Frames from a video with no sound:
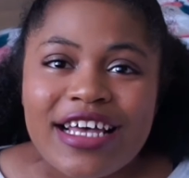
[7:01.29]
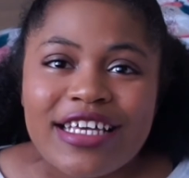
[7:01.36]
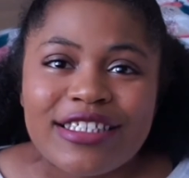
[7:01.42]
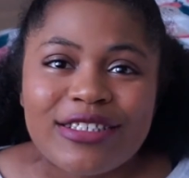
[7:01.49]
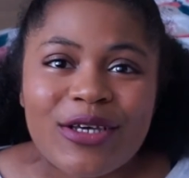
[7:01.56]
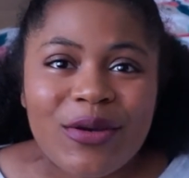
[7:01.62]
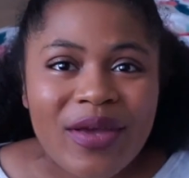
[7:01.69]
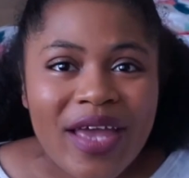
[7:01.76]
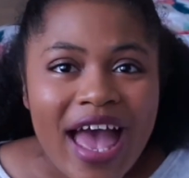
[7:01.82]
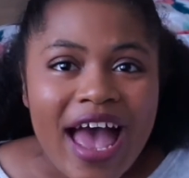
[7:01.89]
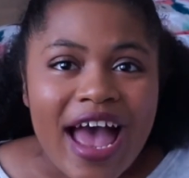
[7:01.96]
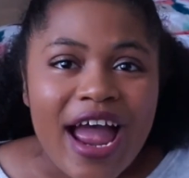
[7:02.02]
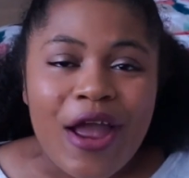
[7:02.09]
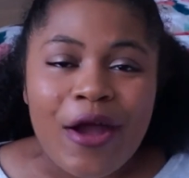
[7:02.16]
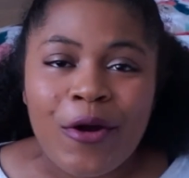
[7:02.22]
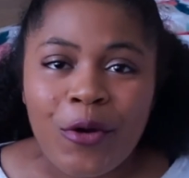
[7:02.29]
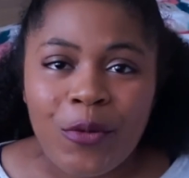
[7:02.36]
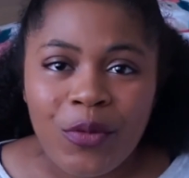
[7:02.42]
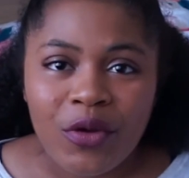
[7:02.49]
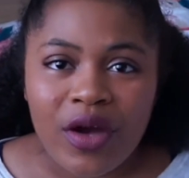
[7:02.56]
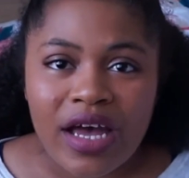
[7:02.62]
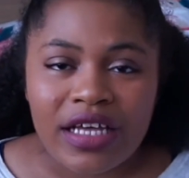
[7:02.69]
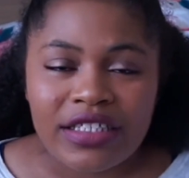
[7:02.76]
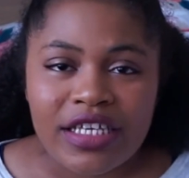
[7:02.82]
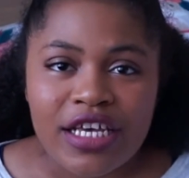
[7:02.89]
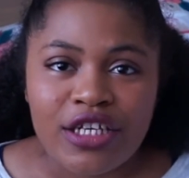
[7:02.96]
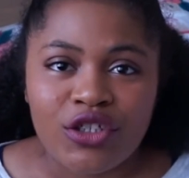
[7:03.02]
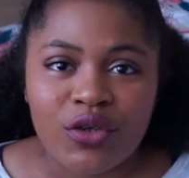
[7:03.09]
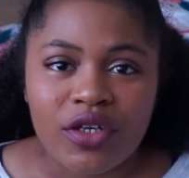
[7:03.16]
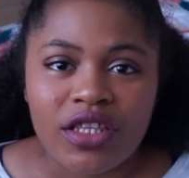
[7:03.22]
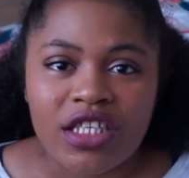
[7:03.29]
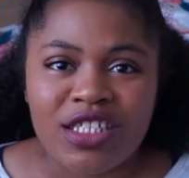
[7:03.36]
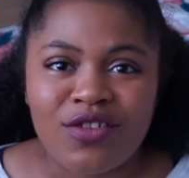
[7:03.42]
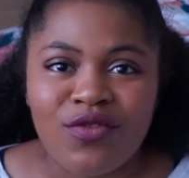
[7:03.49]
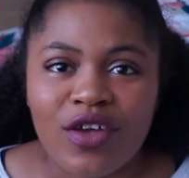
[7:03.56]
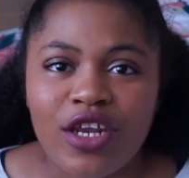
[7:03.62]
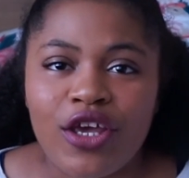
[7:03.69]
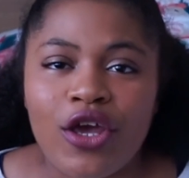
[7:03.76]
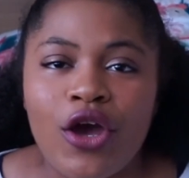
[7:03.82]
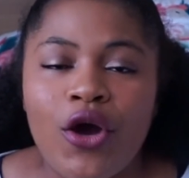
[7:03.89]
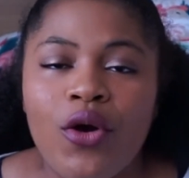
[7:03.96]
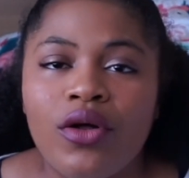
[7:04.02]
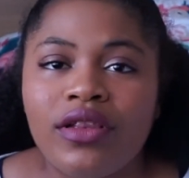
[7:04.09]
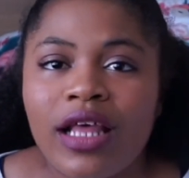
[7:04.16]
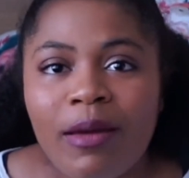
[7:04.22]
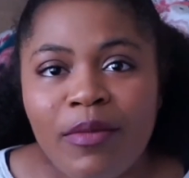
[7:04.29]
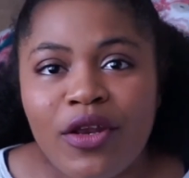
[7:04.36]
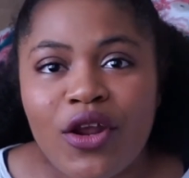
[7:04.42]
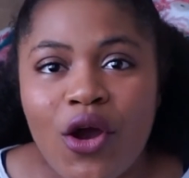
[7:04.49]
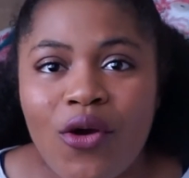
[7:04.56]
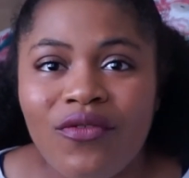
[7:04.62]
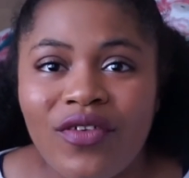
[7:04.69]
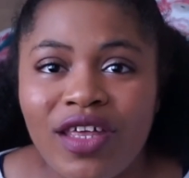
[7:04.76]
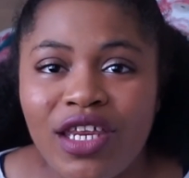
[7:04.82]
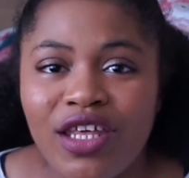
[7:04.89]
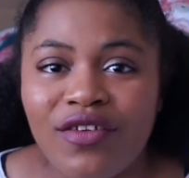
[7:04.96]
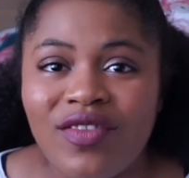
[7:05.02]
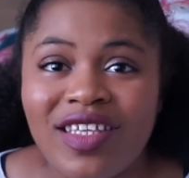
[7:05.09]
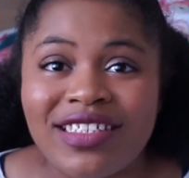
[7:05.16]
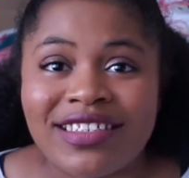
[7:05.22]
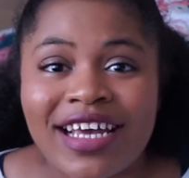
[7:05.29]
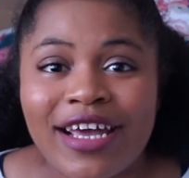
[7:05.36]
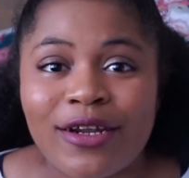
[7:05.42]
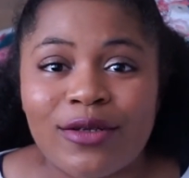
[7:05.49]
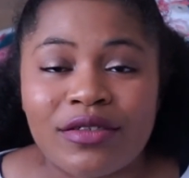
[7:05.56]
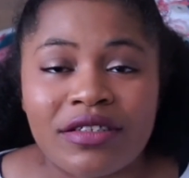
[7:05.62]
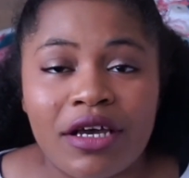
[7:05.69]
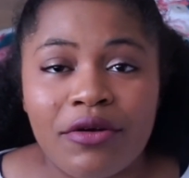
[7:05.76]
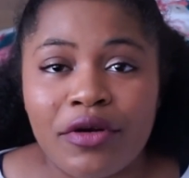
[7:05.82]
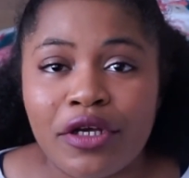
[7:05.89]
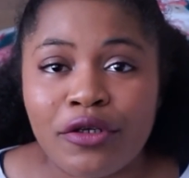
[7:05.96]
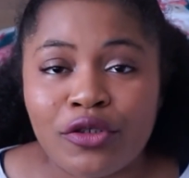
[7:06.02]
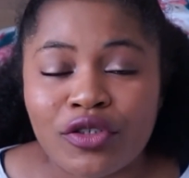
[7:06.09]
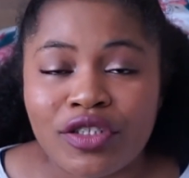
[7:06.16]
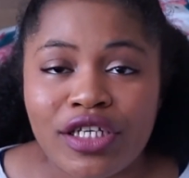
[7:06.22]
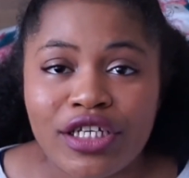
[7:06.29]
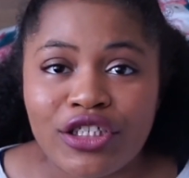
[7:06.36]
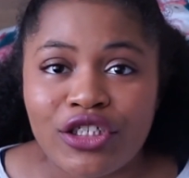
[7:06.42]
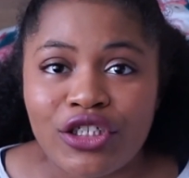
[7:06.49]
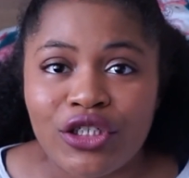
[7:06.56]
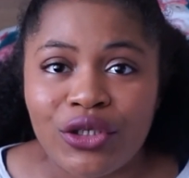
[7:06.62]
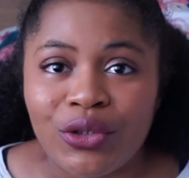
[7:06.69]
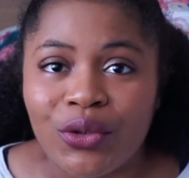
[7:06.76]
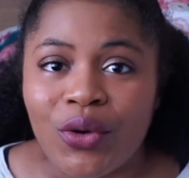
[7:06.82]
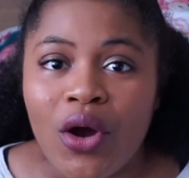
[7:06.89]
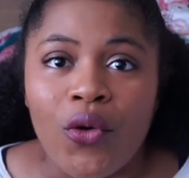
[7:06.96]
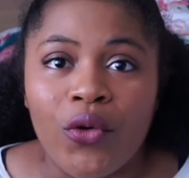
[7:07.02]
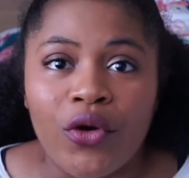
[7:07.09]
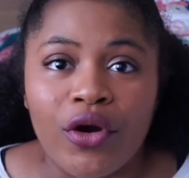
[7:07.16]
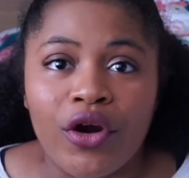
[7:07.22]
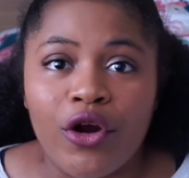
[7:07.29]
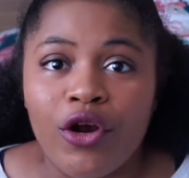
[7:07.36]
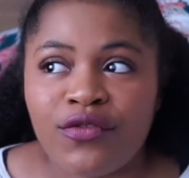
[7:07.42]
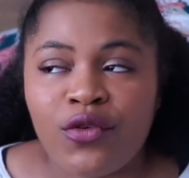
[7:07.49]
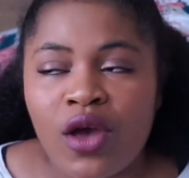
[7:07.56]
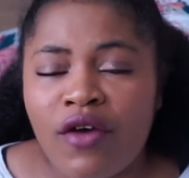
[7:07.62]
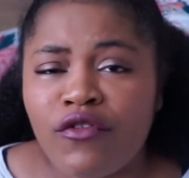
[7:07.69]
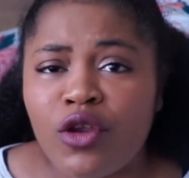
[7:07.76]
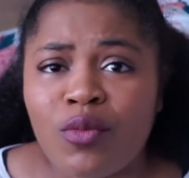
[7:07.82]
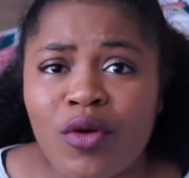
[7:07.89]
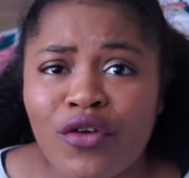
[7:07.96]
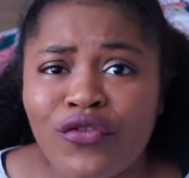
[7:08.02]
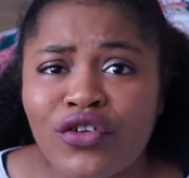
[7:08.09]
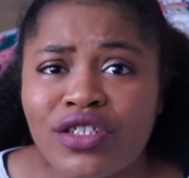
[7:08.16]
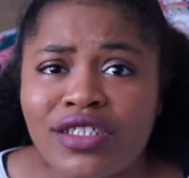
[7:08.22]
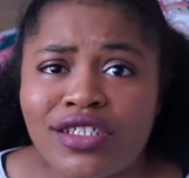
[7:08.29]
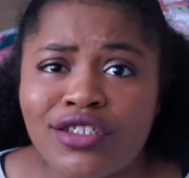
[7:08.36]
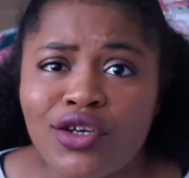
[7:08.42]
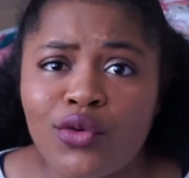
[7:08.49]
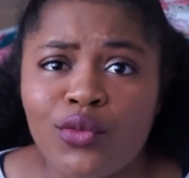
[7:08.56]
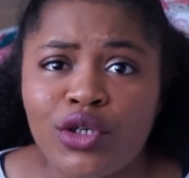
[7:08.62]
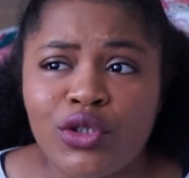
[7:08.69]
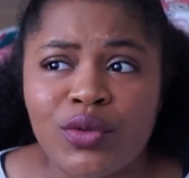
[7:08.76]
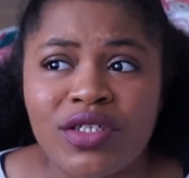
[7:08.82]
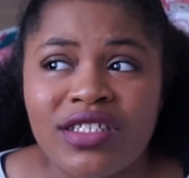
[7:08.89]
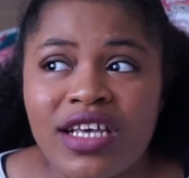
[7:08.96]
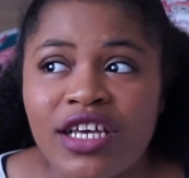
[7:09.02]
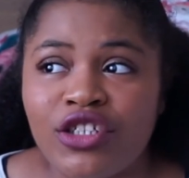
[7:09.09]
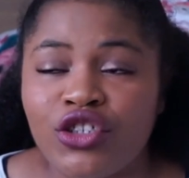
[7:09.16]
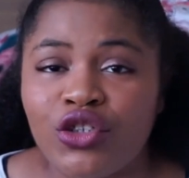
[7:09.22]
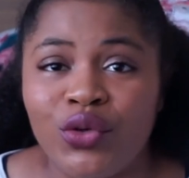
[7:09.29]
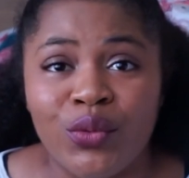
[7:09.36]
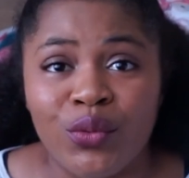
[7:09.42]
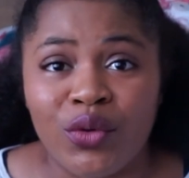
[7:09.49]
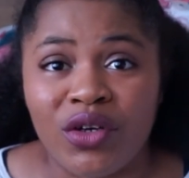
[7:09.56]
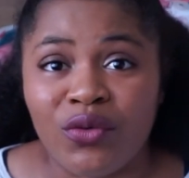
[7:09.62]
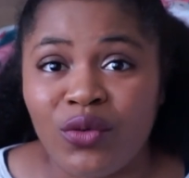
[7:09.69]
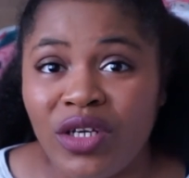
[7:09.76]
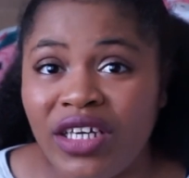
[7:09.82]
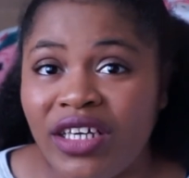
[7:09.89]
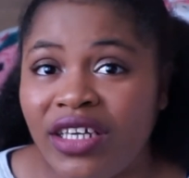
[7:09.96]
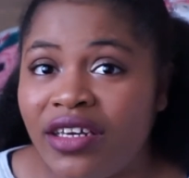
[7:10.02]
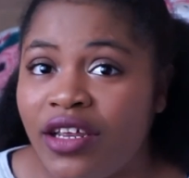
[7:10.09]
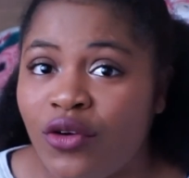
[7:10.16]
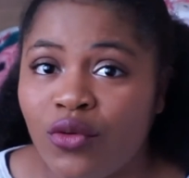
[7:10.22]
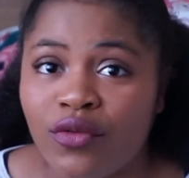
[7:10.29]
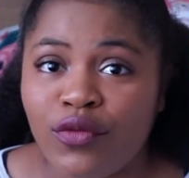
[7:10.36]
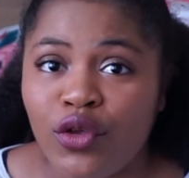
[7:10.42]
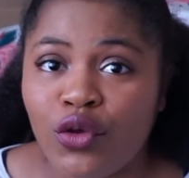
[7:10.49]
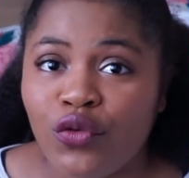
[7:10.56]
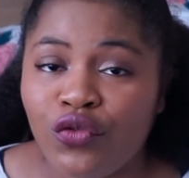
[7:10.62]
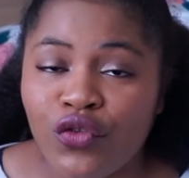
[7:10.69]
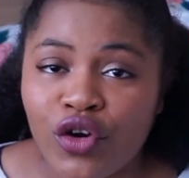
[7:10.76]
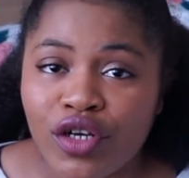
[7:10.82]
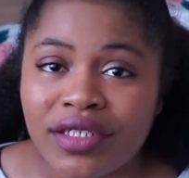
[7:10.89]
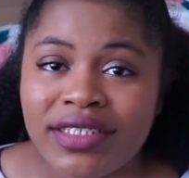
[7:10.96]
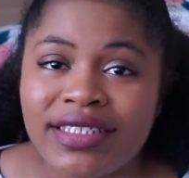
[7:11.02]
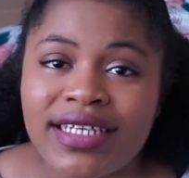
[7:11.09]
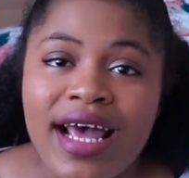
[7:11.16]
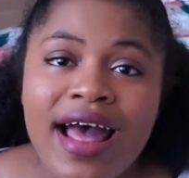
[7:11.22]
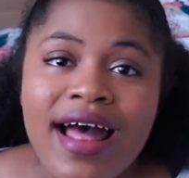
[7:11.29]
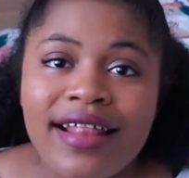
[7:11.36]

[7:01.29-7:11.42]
So yeah, I hope you guys enjoyed this video. Let me know if any of these titles sound interesting to you, or if you have any preferences on which ones I should reread and review first.